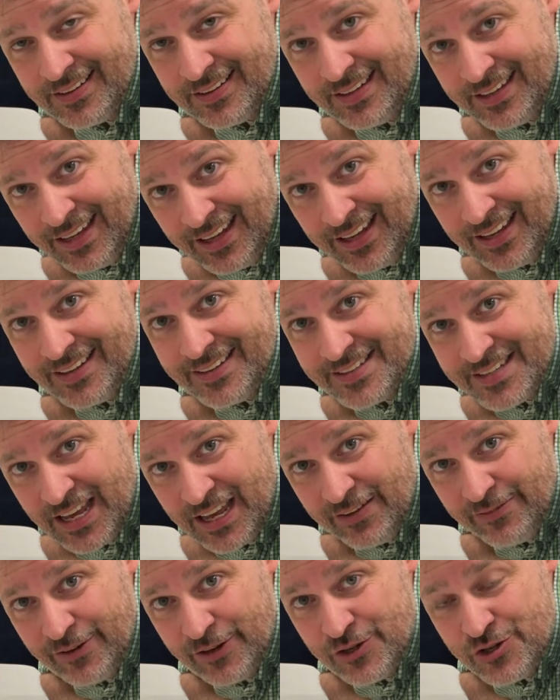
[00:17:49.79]
King
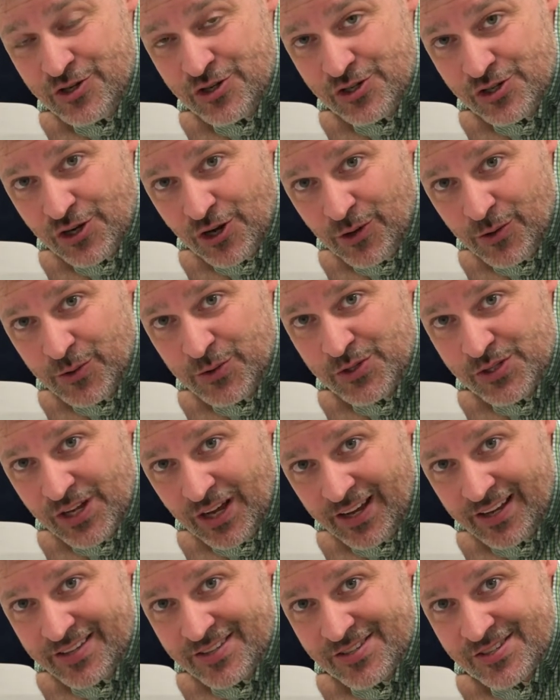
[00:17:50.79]
David shows
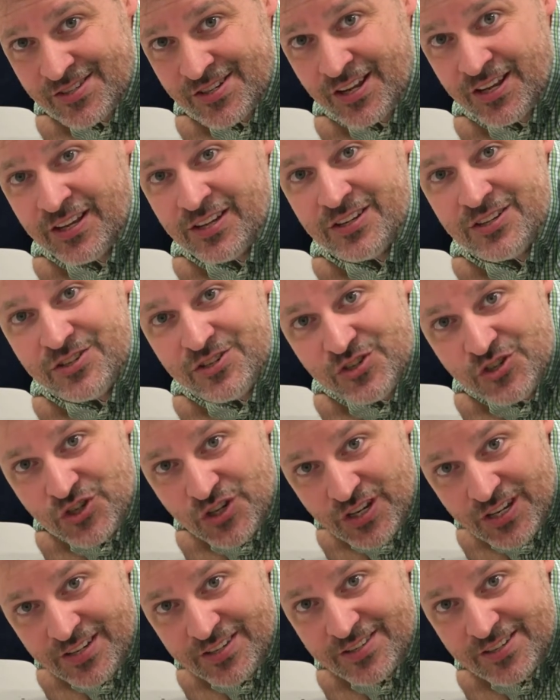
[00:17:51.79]
us
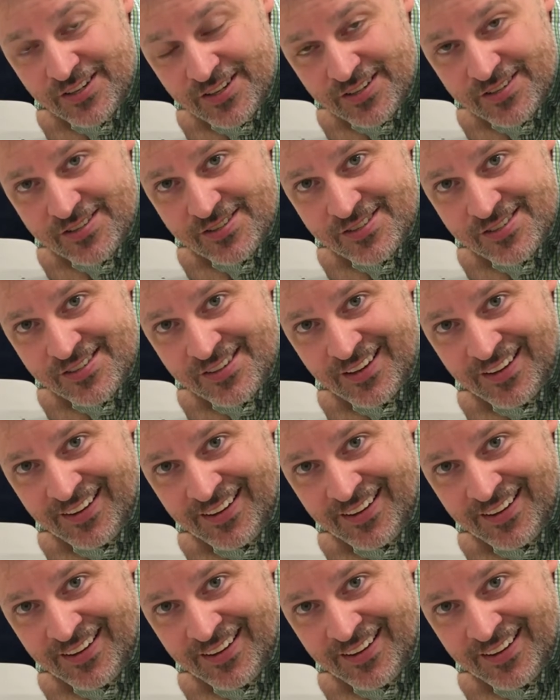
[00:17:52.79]
Jesus.